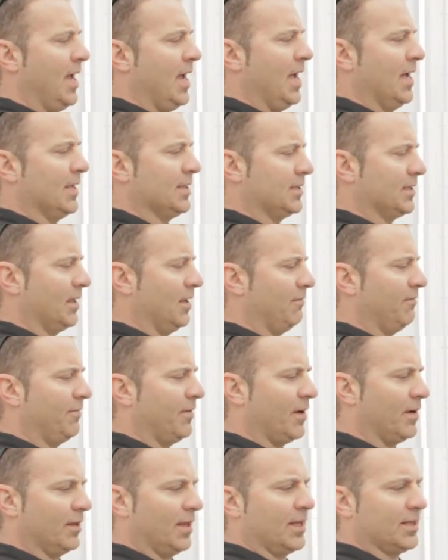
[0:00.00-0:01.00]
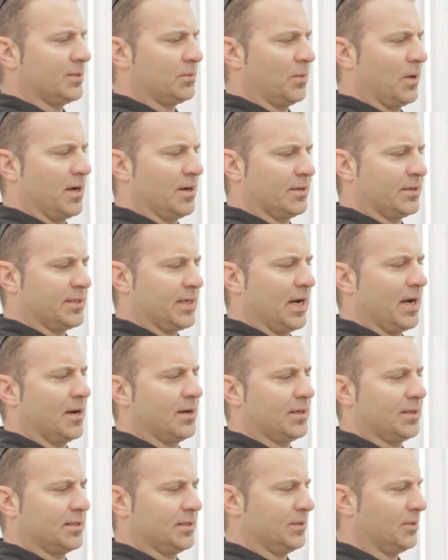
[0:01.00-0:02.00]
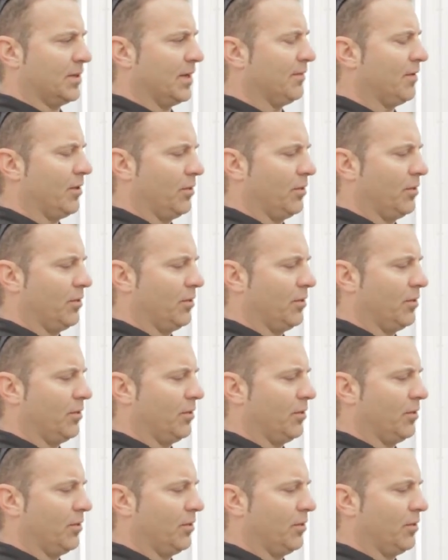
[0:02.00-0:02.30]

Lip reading: has a far less wear and tear because you don't have